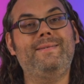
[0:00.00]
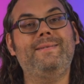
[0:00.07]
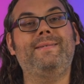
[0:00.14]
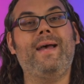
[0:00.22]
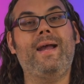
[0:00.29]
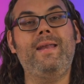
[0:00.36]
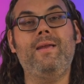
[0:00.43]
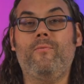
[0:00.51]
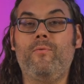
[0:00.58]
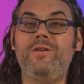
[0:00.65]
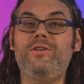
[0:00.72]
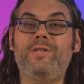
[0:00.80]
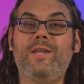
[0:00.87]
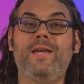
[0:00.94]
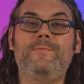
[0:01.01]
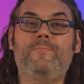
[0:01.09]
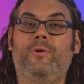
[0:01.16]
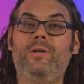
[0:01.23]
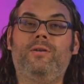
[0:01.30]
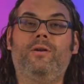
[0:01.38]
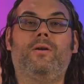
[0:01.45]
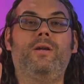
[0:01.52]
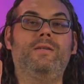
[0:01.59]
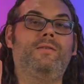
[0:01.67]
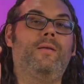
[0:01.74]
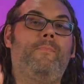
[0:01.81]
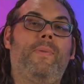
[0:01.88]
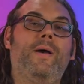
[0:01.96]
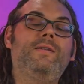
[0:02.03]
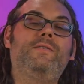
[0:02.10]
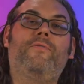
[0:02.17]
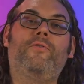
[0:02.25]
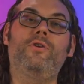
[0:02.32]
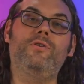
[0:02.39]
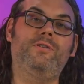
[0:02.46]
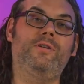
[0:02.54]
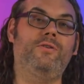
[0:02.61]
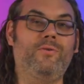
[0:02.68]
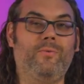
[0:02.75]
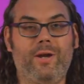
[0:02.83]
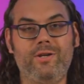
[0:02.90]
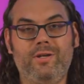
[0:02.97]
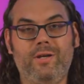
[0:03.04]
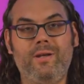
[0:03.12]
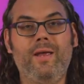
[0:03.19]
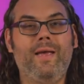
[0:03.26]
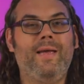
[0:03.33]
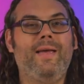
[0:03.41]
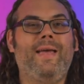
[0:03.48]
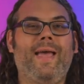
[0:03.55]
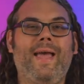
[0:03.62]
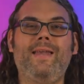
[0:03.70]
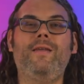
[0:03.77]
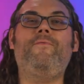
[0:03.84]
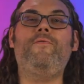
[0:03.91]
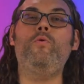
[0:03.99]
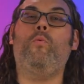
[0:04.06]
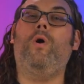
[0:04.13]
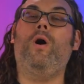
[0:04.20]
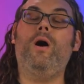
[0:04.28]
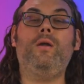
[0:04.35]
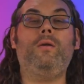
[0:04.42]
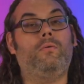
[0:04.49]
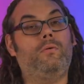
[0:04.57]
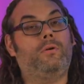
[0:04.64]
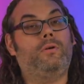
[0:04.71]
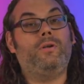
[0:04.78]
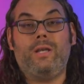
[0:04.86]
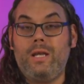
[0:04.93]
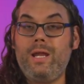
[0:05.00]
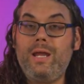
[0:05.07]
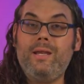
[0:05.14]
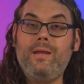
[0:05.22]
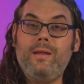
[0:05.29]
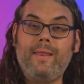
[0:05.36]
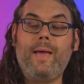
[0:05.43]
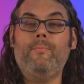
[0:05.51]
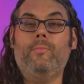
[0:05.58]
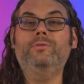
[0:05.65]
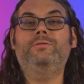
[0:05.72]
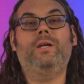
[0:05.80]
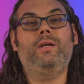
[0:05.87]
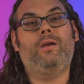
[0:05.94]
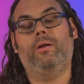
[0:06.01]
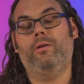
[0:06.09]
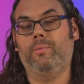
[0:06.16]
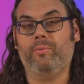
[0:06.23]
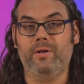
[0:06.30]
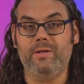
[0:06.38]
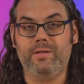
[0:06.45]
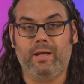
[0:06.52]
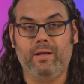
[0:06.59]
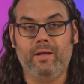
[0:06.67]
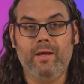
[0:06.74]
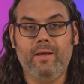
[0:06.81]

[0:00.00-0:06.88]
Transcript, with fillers: deciding which size printer is the best for your situation and if you want or need that multicolor printing.